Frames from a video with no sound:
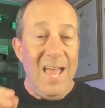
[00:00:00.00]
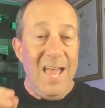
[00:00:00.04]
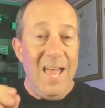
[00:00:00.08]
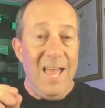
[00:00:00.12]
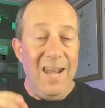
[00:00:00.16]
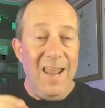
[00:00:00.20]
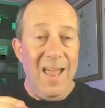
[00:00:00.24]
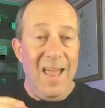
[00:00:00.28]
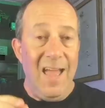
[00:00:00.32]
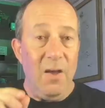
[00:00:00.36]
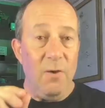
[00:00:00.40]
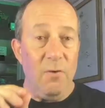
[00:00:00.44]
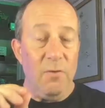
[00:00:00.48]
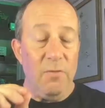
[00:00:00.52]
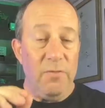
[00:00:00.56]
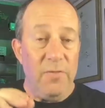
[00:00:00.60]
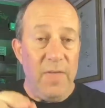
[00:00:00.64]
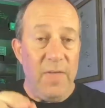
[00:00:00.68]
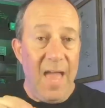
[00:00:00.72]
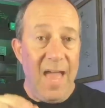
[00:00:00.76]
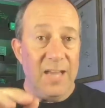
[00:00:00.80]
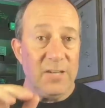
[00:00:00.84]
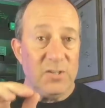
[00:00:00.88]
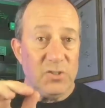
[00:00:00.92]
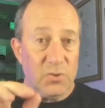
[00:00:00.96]
And how
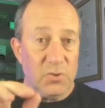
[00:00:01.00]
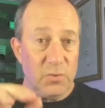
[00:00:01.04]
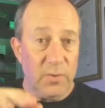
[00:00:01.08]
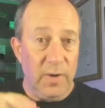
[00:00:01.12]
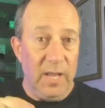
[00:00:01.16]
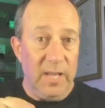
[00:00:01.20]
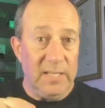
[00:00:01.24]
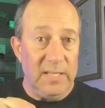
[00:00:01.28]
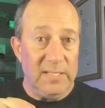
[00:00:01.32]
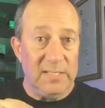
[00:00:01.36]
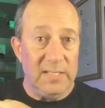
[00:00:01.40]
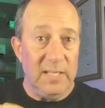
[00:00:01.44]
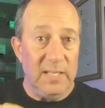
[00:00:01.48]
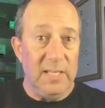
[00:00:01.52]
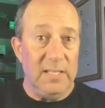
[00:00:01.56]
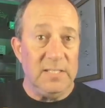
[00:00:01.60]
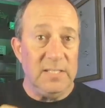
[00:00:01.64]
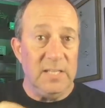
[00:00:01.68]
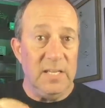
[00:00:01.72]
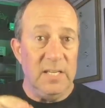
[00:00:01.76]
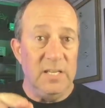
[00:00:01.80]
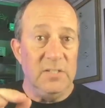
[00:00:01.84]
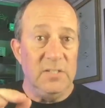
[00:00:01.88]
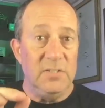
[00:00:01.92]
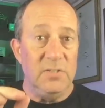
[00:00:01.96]
that translates
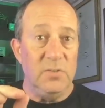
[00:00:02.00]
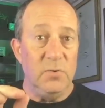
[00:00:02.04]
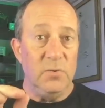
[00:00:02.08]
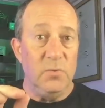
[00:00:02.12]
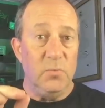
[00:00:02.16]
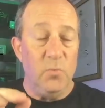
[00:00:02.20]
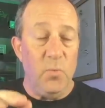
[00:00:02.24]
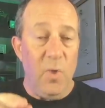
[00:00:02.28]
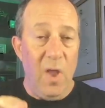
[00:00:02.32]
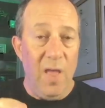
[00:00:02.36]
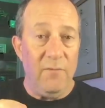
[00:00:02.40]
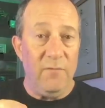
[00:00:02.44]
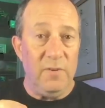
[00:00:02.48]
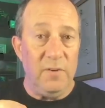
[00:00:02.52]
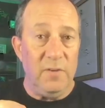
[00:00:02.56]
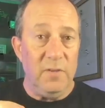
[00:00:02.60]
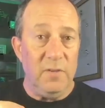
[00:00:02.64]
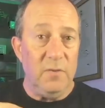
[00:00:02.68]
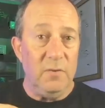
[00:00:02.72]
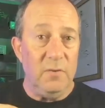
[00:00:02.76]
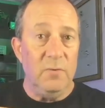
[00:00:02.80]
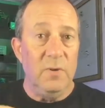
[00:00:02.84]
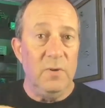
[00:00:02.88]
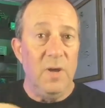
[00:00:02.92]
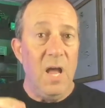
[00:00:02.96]
into
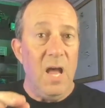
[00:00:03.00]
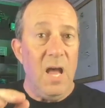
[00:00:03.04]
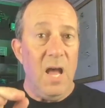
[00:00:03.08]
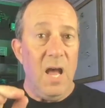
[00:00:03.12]
revenue.